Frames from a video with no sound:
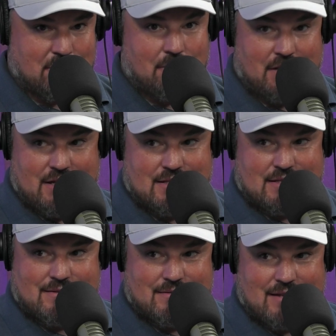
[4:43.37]
early
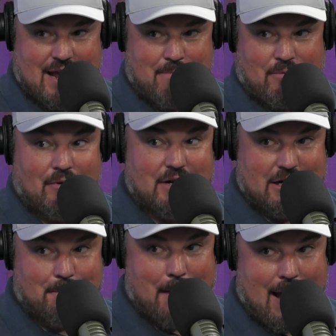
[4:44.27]
as April and
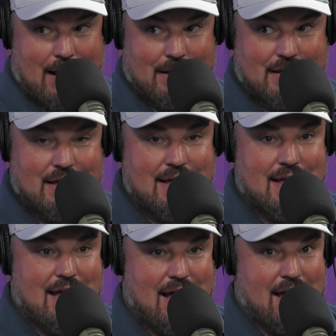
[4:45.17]
into May.
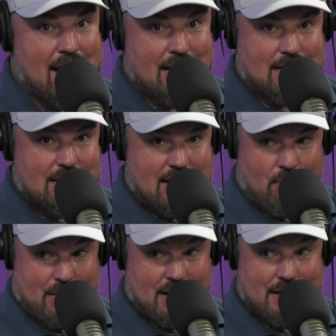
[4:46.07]
And
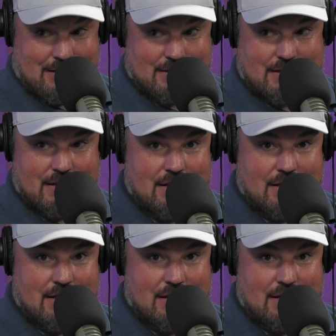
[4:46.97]
here he is.